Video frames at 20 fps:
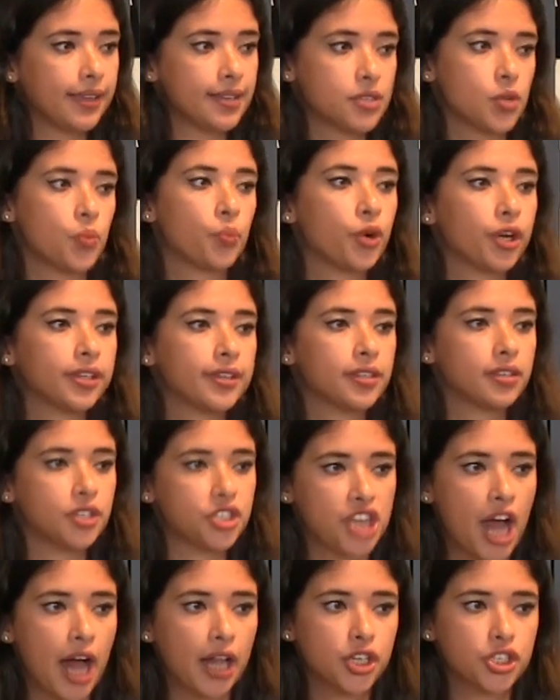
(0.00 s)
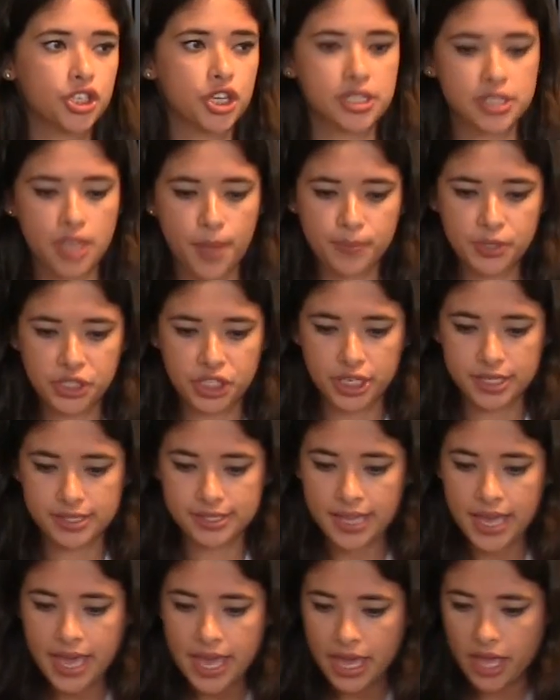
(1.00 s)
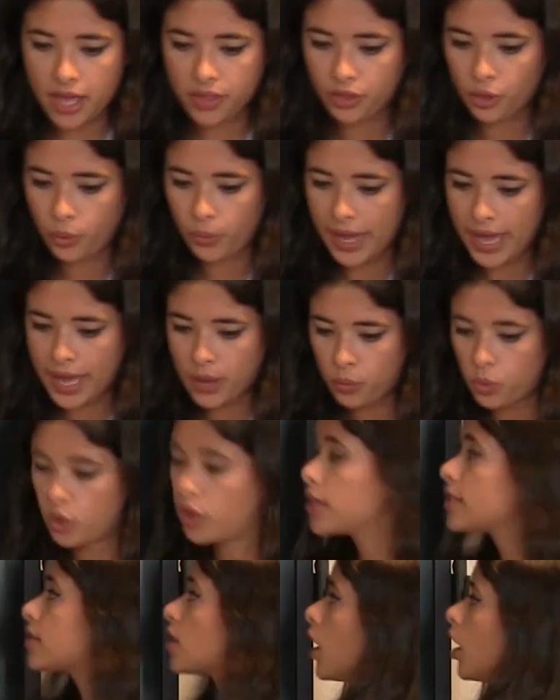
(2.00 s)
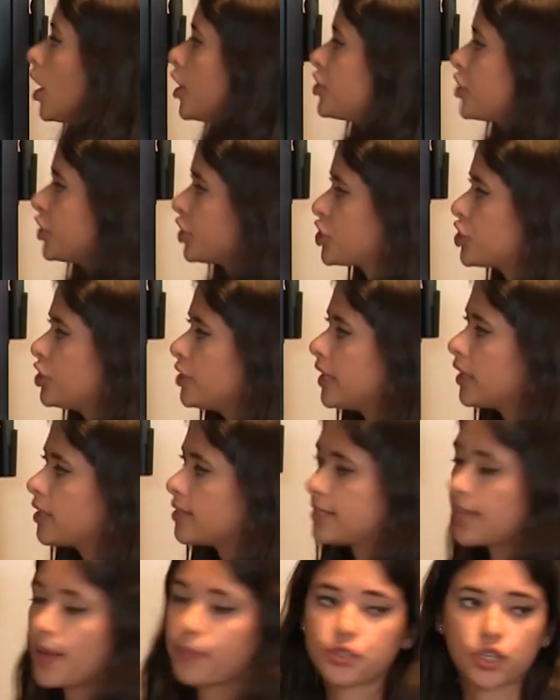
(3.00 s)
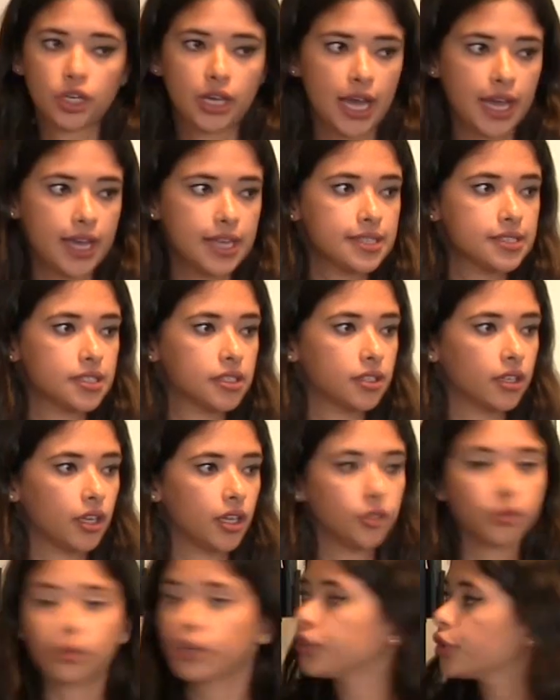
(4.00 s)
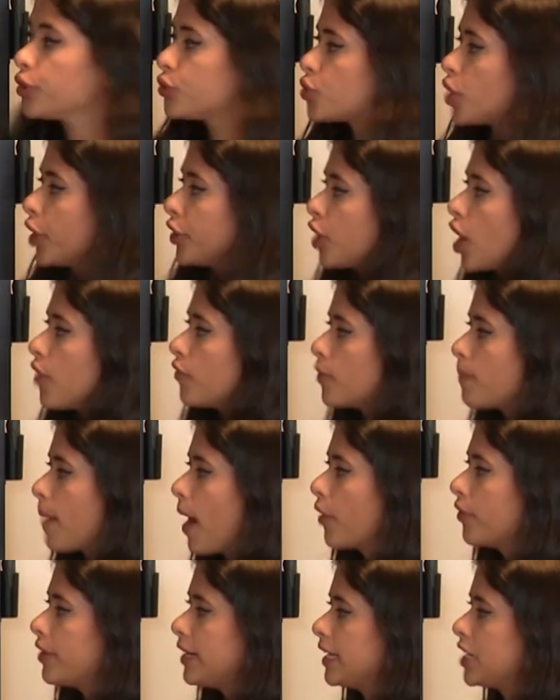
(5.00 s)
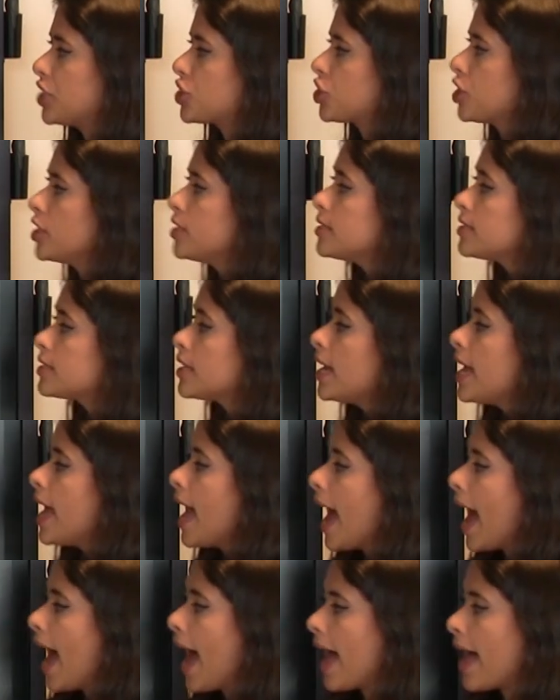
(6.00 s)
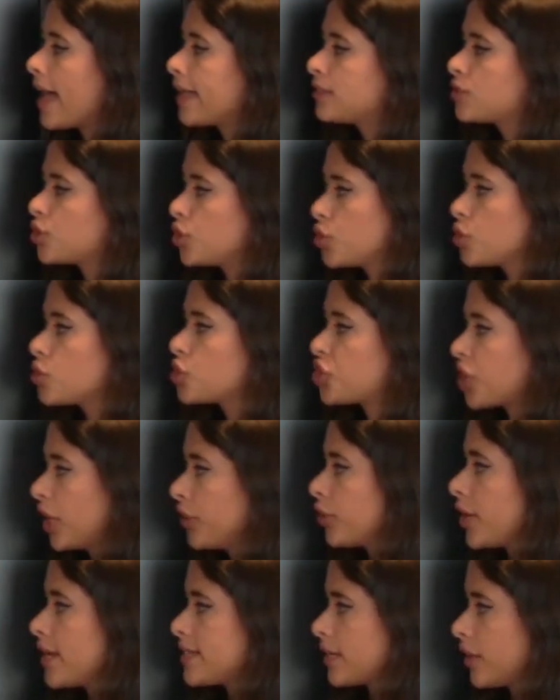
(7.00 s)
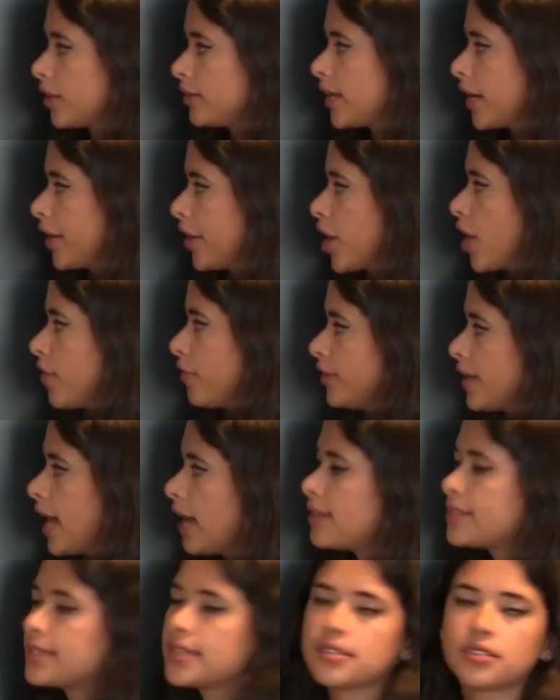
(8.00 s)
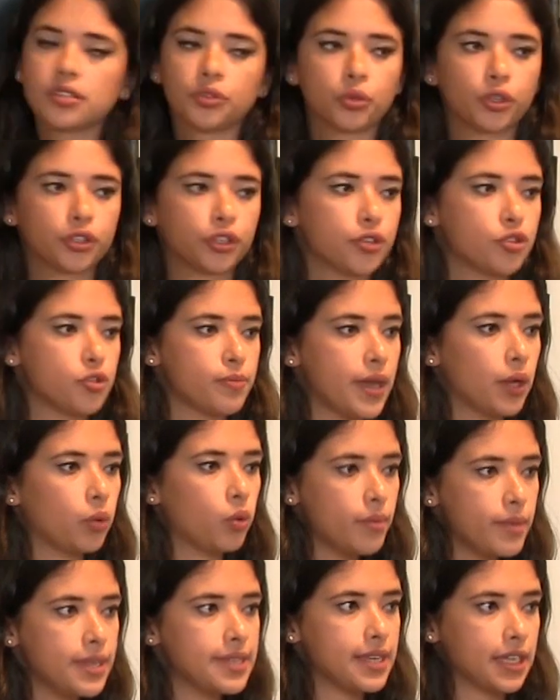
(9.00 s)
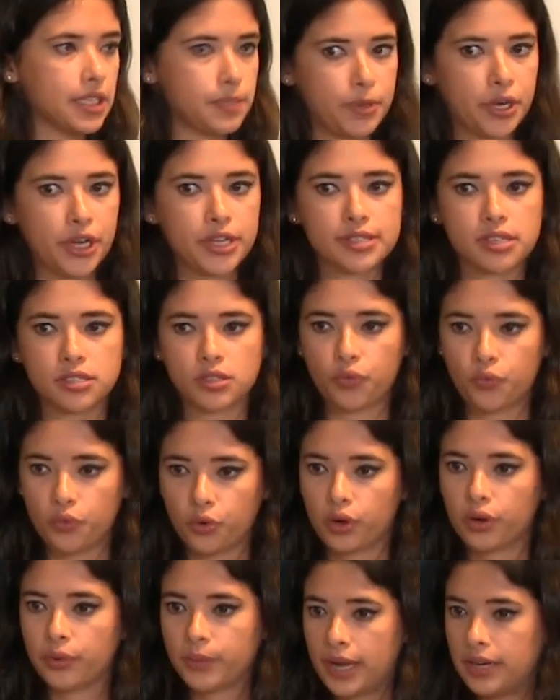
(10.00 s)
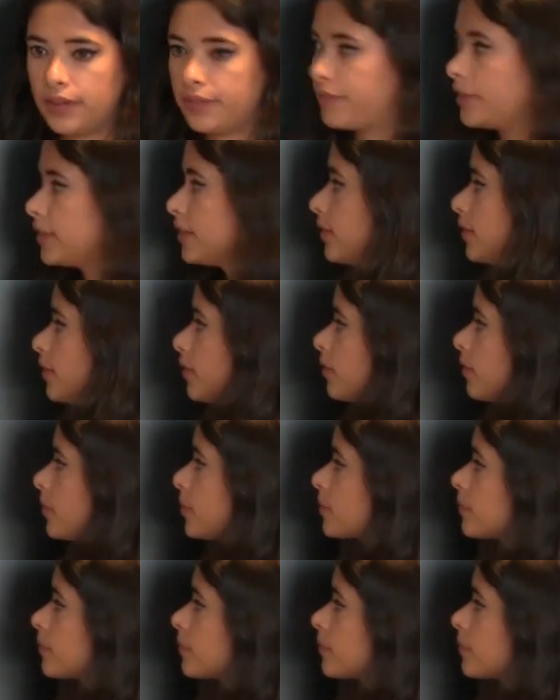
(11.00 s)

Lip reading: it is important to challenge assumptions in the way wars are traditionally conceptualized in order to uncover power relations and to use gender as a criteria of analysis in order to make women's experiences of war relevant.